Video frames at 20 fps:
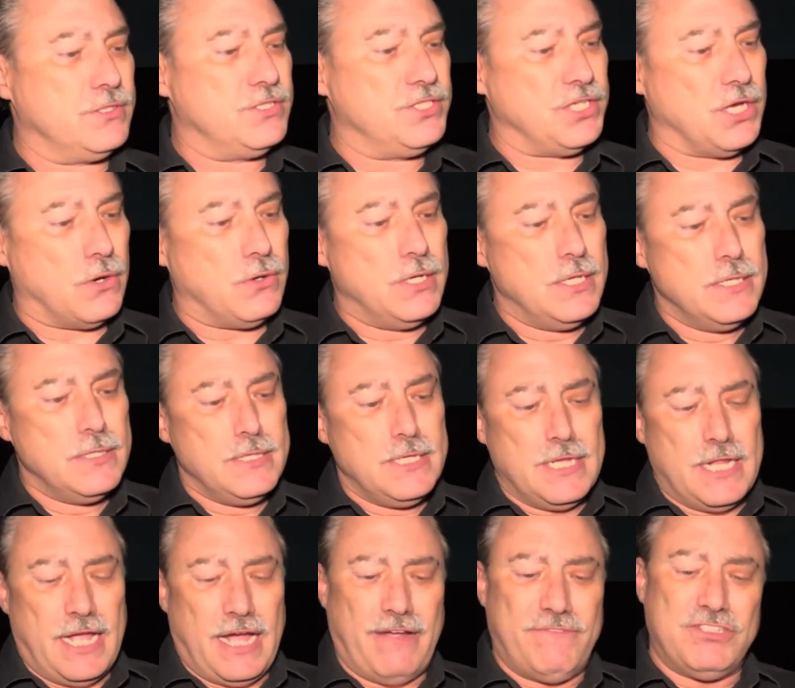So
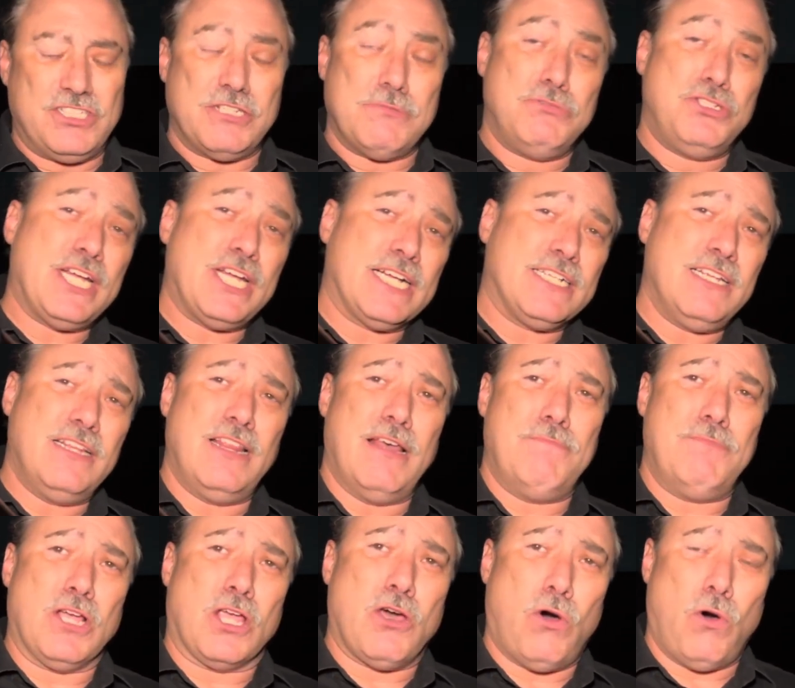I've subjected
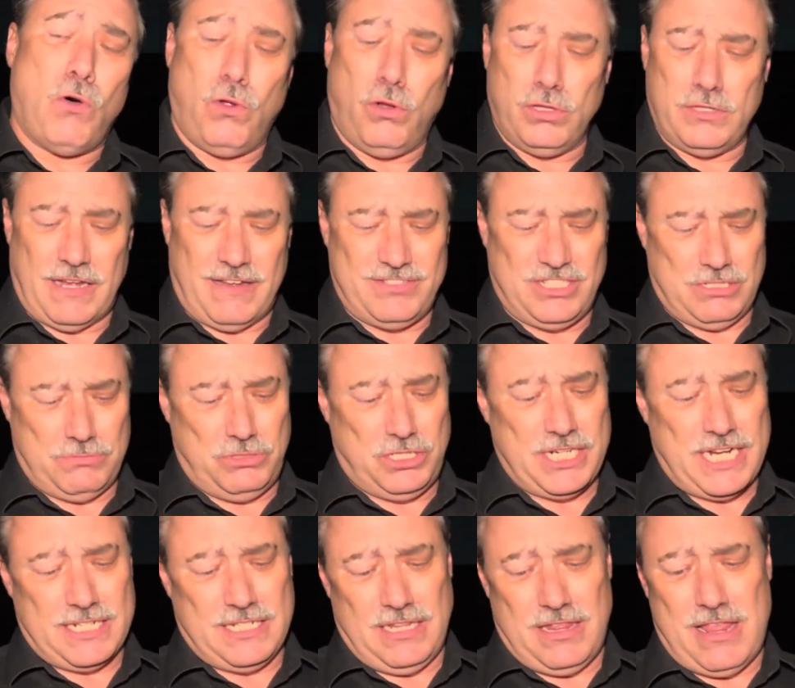them to cold, I've
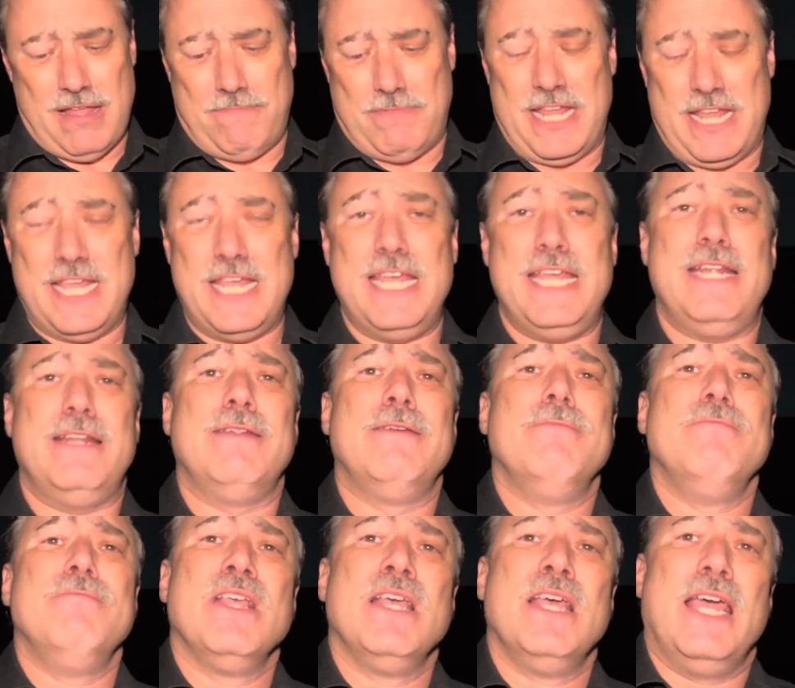subjected them to heat,
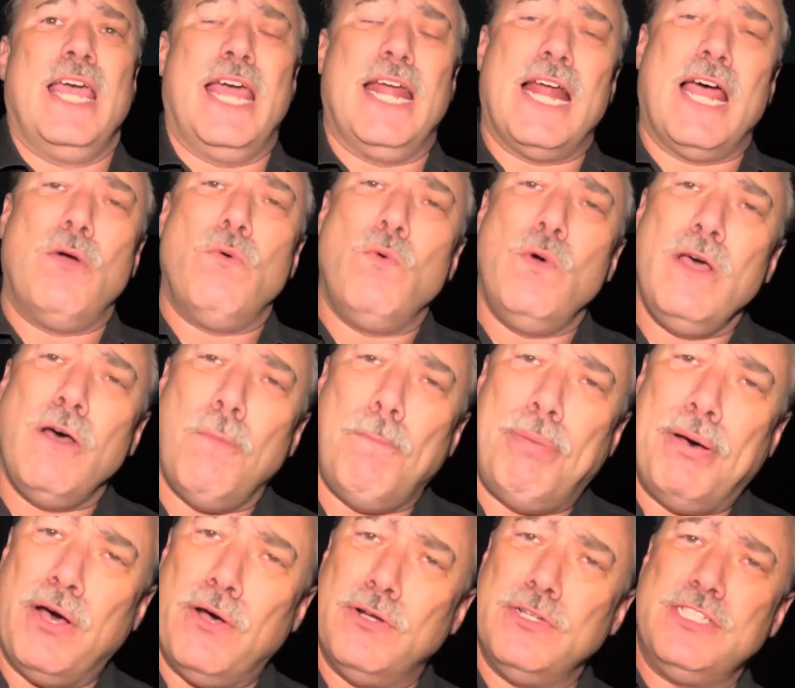and I will
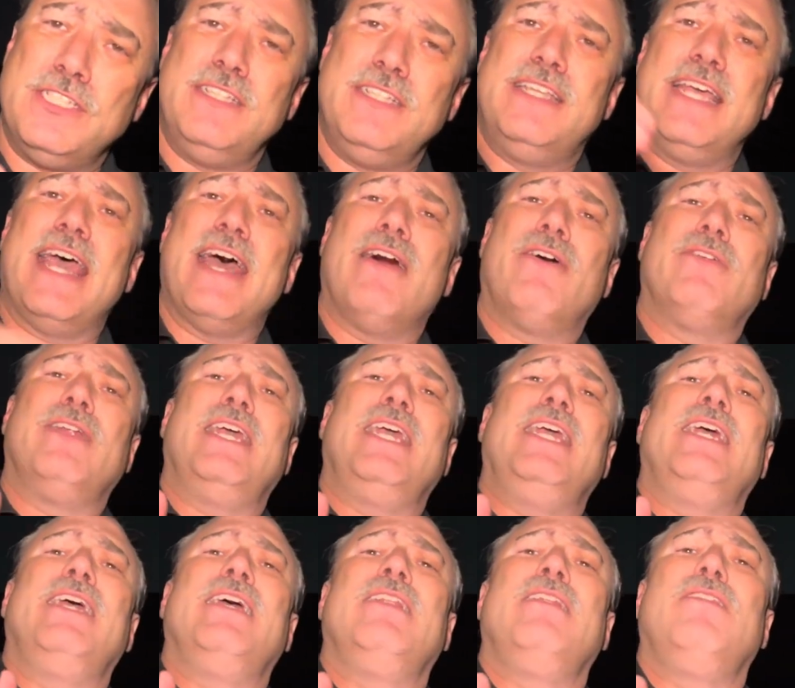post down
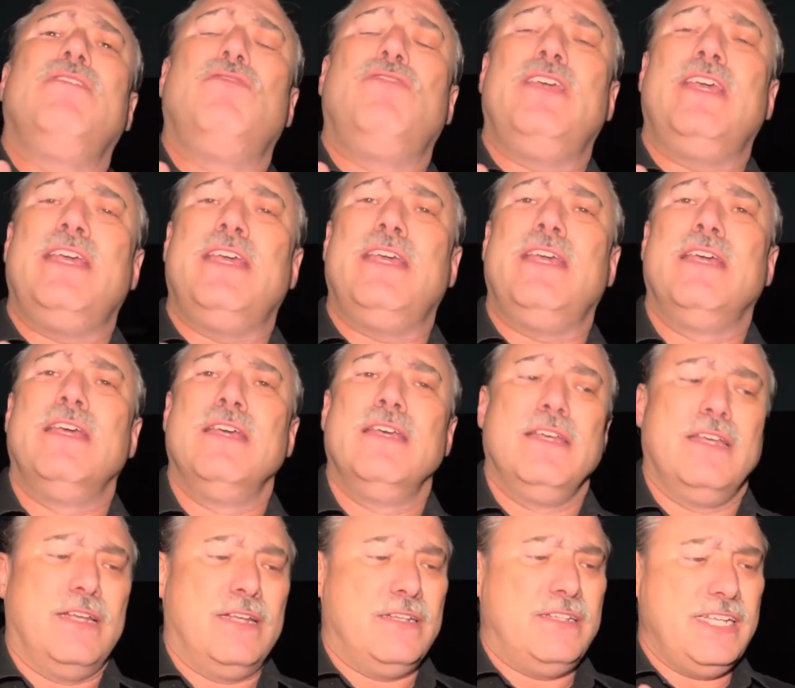in the
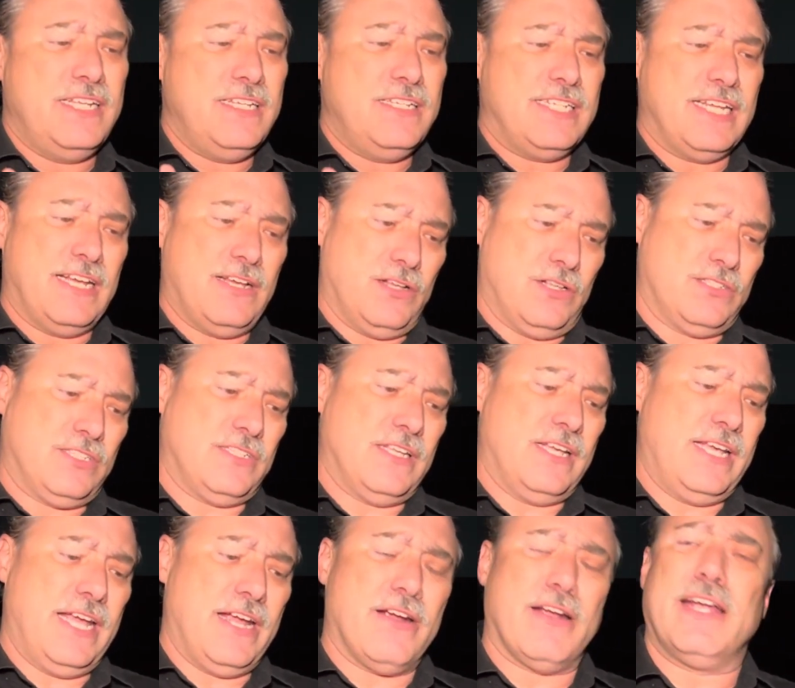details
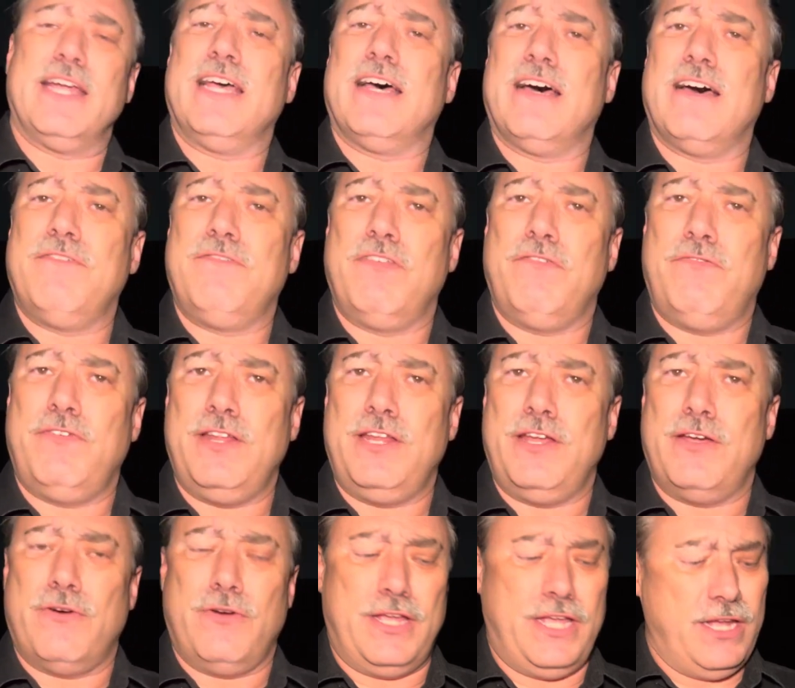area of the
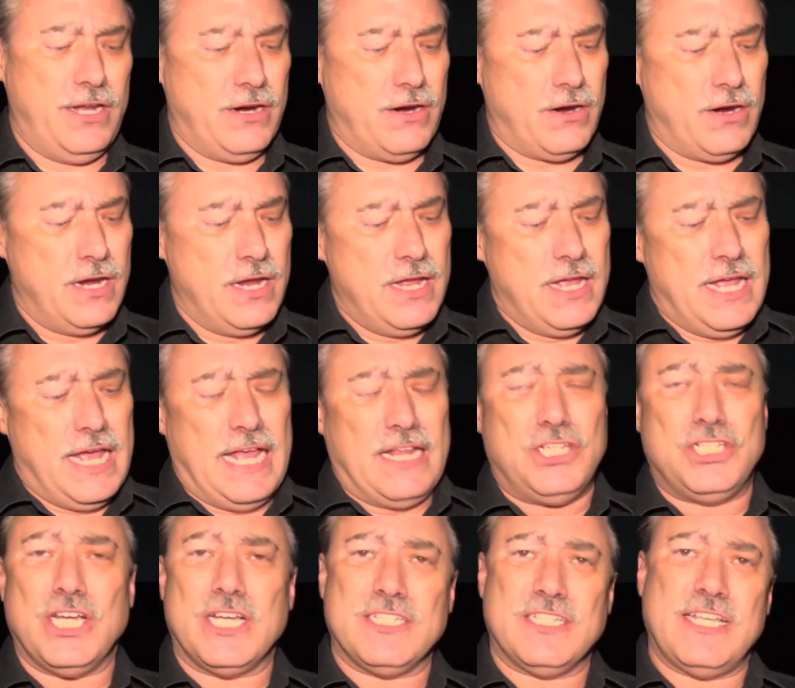video here
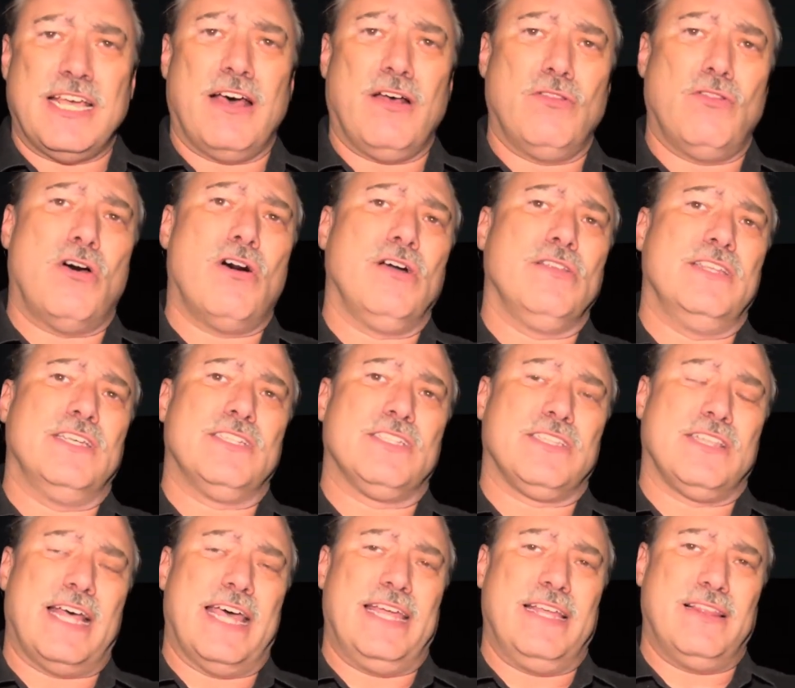just how long this
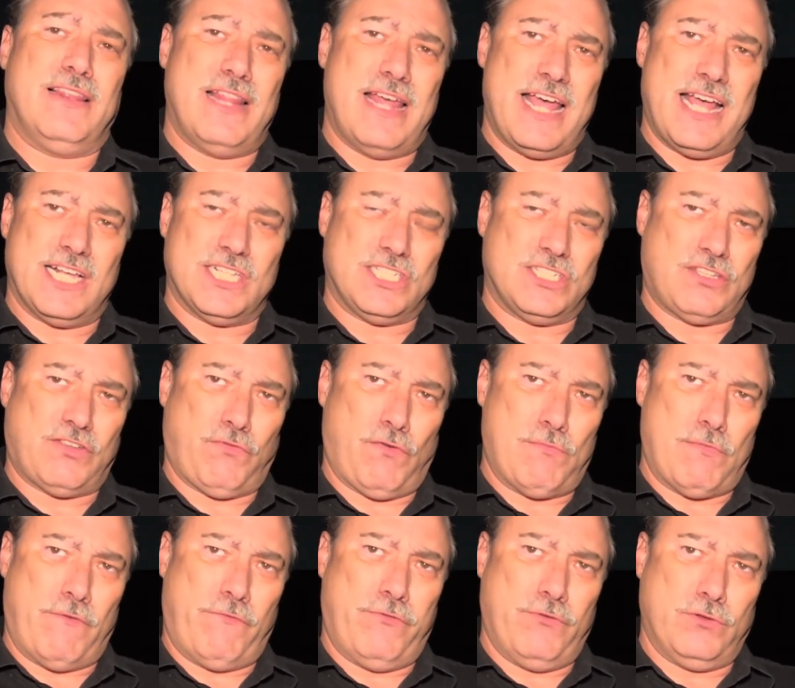light lasts
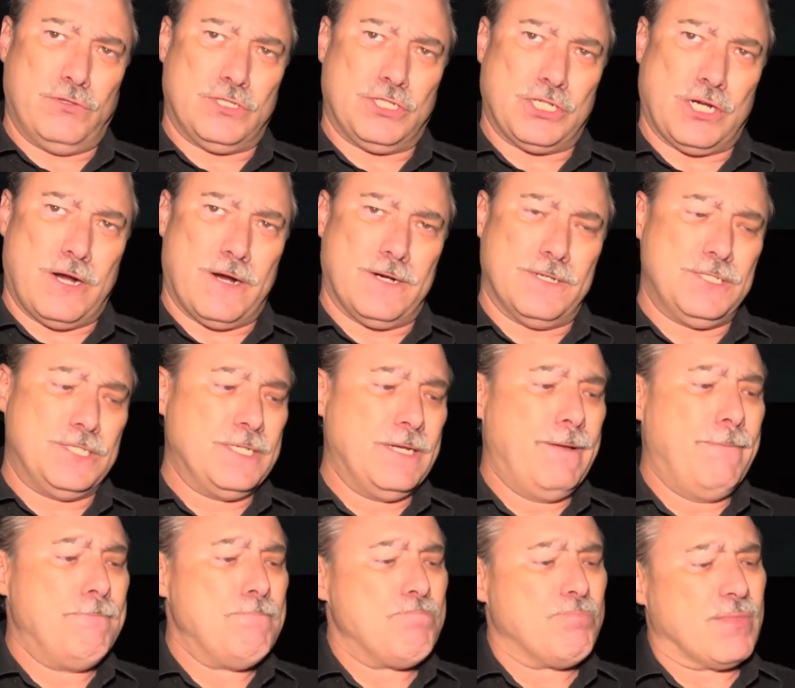from a full charge,
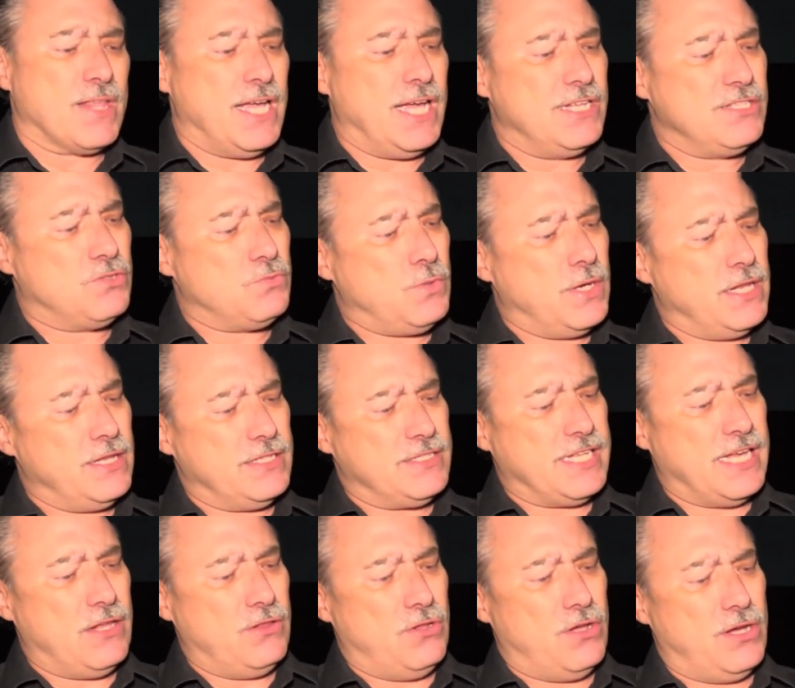as well as
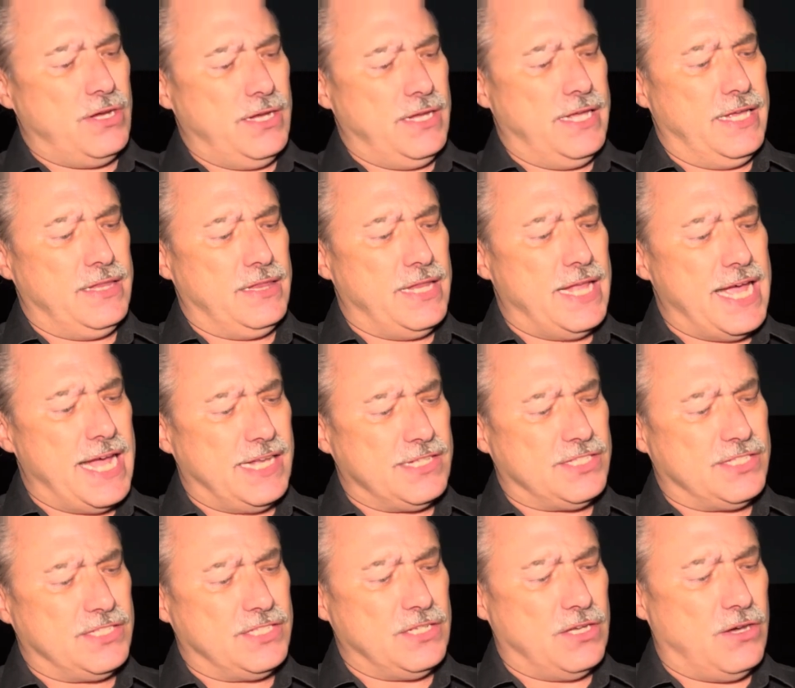how long it
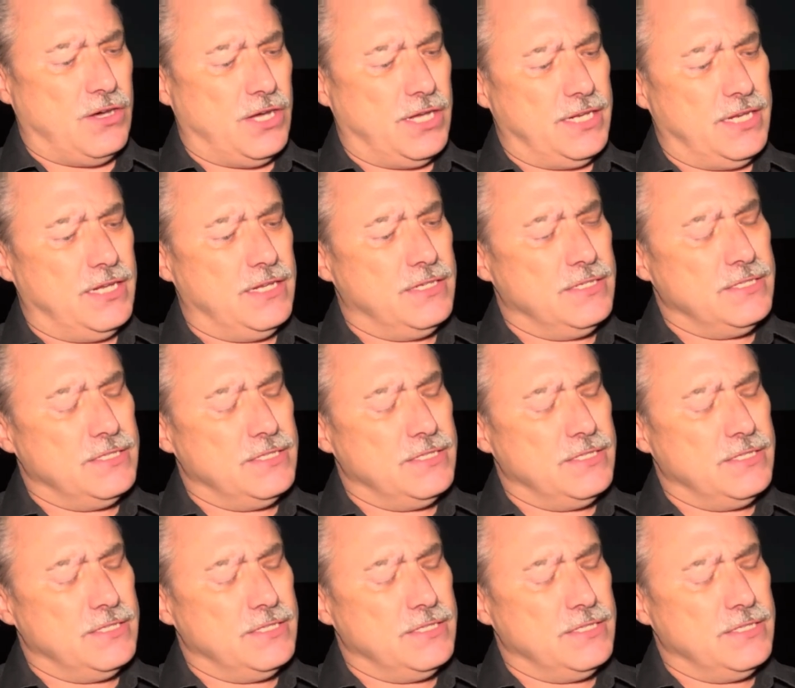lasts on